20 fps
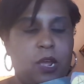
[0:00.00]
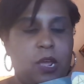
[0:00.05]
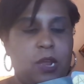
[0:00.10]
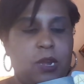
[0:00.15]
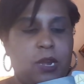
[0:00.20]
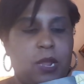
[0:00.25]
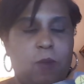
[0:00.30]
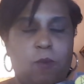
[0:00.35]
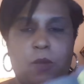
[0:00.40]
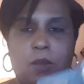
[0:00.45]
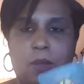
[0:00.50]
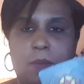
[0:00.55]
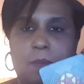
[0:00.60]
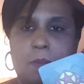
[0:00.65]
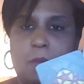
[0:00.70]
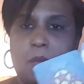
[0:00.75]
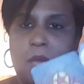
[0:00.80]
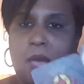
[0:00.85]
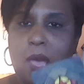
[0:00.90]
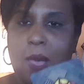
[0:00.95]
They want
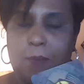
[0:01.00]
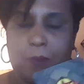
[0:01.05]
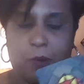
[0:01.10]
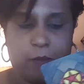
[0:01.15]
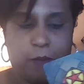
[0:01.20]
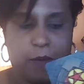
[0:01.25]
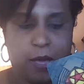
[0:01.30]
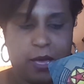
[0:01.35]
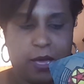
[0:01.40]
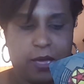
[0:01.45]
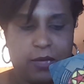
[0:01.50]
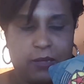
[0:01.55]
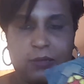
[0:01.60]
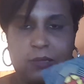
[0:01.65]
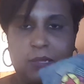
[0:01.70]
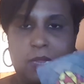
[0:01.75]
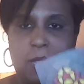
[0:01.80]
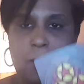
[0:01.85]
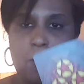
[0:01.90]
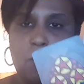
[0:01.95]
to compromise.
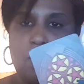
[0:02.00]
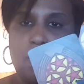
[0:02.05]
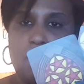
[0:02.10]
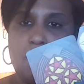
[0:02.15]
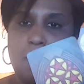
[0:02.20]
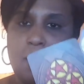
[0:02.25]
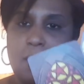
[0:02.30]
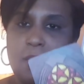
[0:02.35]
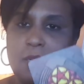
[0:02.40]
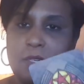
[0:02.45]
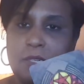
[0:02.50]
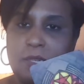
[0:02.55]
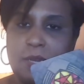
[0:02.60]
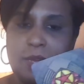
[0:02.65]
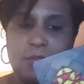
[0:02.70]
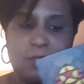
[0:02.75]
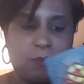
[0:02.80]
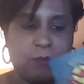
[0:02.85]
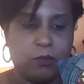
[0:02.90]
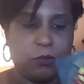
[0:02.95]
They want to make
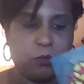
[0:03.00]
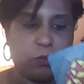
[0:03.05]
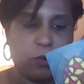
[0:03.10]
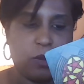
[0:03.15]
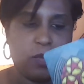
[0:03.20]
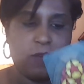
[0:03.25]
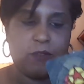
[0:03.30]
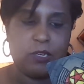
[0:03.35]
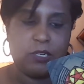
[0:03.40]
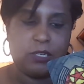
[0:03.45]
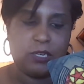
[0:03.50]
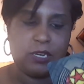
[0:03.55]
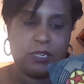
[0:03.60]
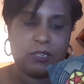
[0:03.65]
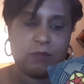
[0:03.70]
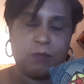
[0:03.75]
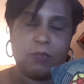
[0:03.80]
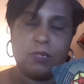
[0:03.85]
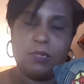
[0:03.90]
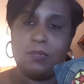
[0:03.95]
adjustments wherever
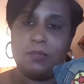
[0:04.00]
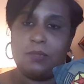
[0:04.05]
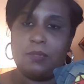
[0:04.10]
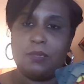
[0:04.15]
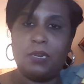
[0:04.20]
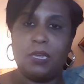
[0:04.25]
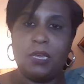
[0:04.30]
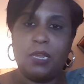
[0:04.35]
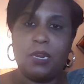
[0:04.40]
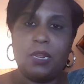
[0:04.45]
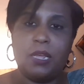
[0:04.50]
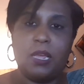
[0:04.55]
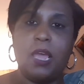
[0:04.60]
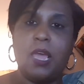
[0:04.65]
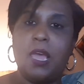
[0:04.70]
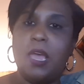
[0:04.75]
adjustment is needed.